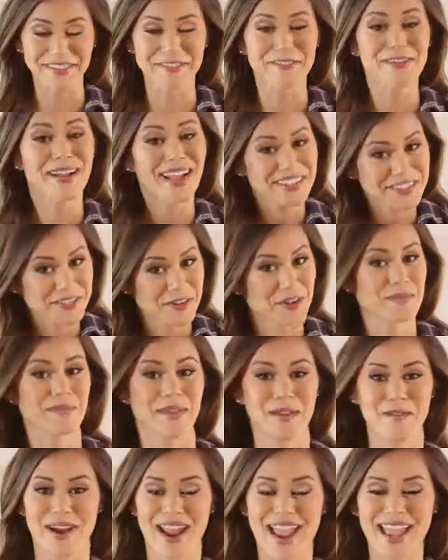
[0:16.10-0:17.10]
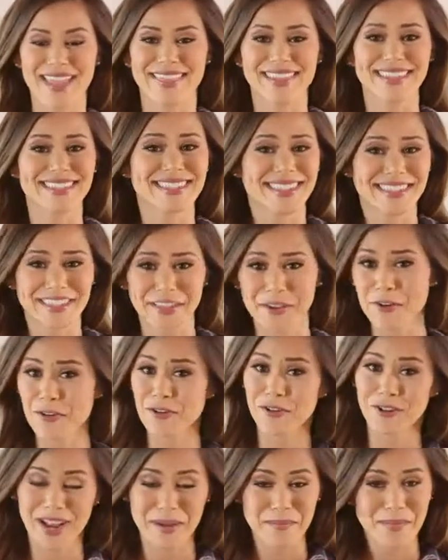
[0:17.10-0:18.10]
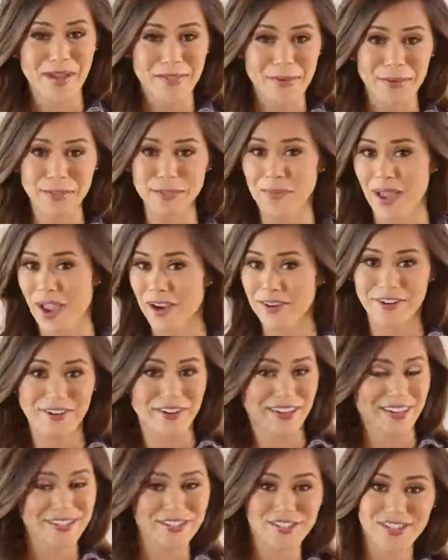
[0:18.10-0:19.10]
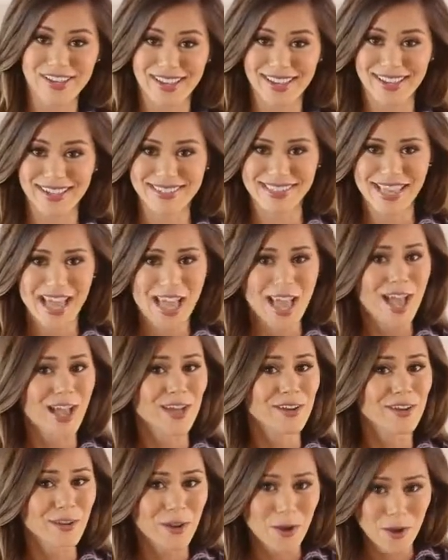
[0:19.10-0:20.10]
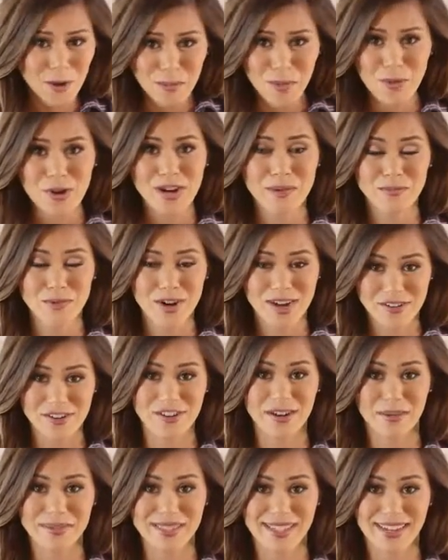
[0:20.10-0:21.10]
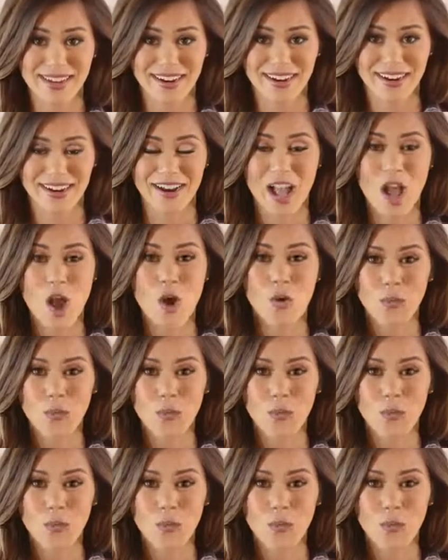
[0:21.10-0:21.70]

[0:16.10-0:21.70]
You guys heard me right. This isn't your grandmother's macaroni and cheese. No boring breadcrumbs here.